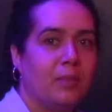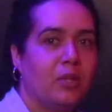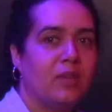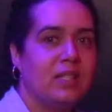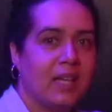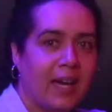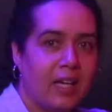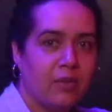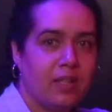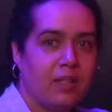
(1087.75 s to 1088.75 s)
You're
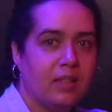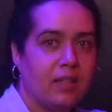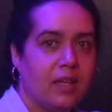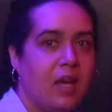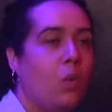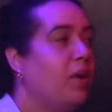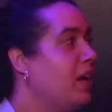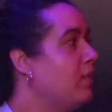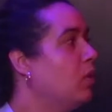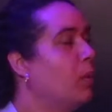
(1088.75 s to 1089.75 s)
retiring.
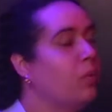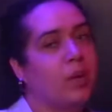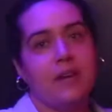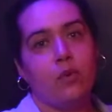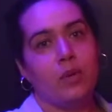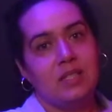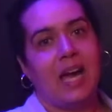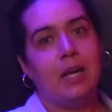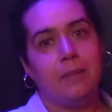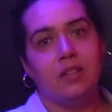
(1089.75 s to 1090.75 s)
Whatever
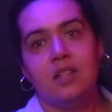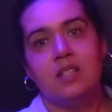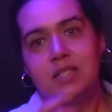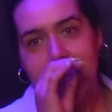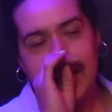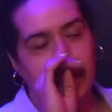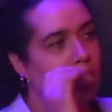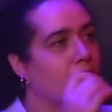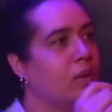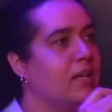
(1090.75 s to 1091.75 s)
retirement looks like, you
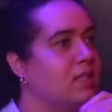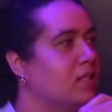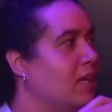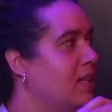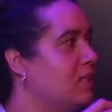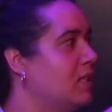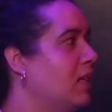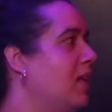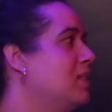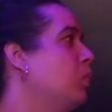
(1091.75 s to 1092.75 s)
know, it
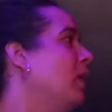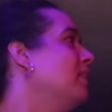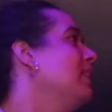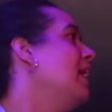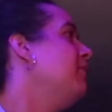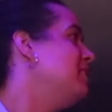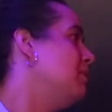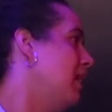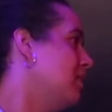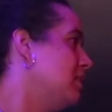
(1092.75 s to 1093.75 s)
is what life is
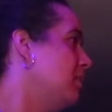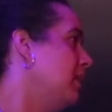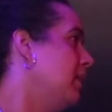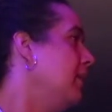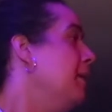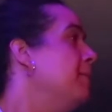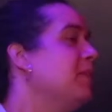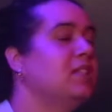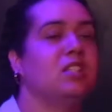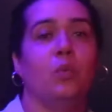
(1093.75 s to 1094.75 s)
about to be.
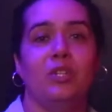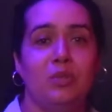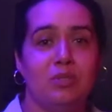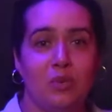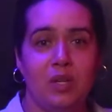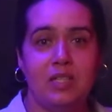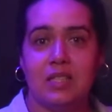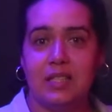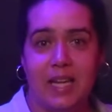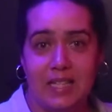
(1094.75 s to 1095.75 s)
And so when you tune into
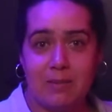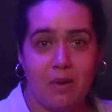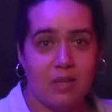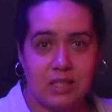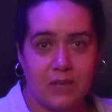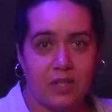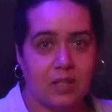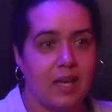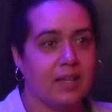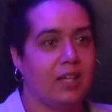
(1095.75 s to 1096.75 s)
the Daily Smoke at 7
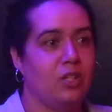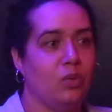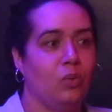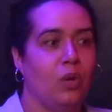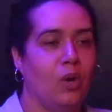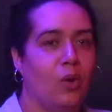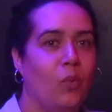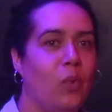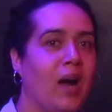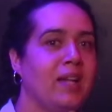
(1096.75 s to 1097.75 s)
o'clock and you
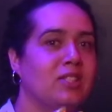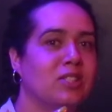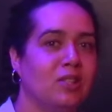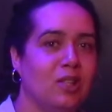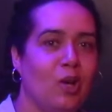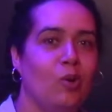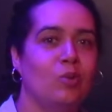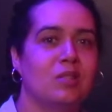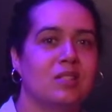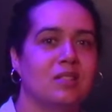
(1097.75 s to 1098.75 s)
watch
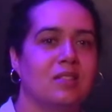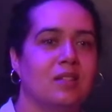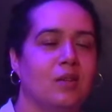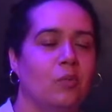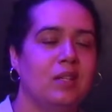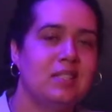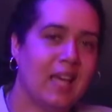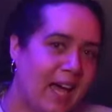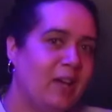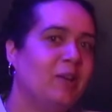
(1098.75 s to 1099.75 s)
Los
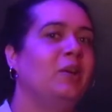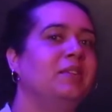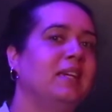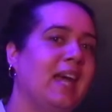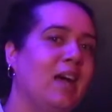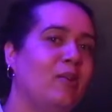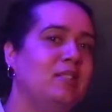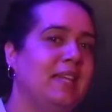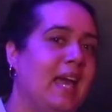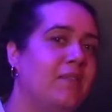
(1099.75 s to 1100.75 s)
retire on the couch
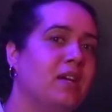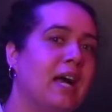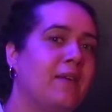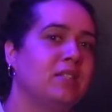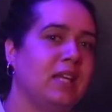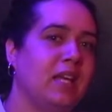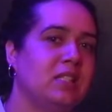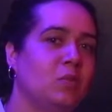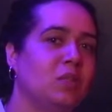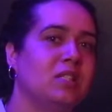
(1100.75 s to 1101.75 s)
and have a
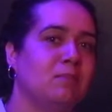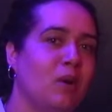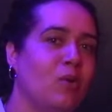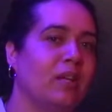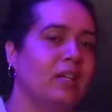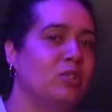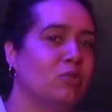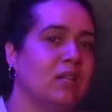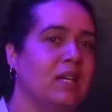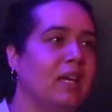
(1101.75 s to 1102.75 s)
conversation with a smoke and a
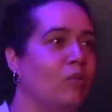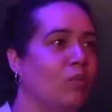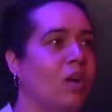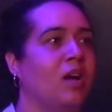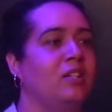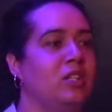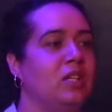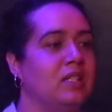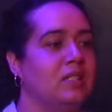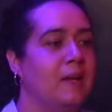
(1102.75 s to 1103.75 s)
drink and Ron
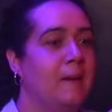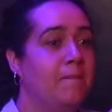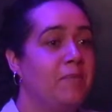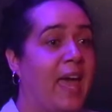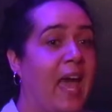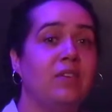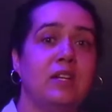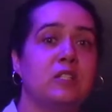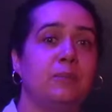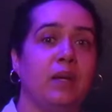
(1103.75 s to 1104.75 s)
just have an
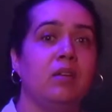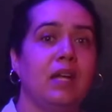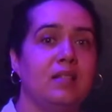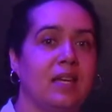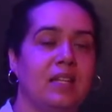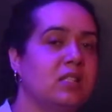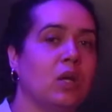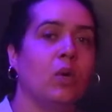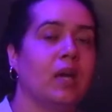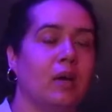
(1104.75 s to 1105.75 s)
experience, like it's
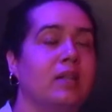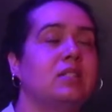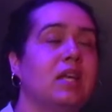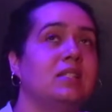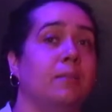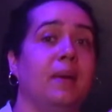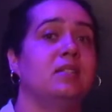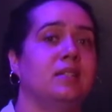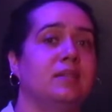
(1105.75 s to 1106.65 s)
amazing.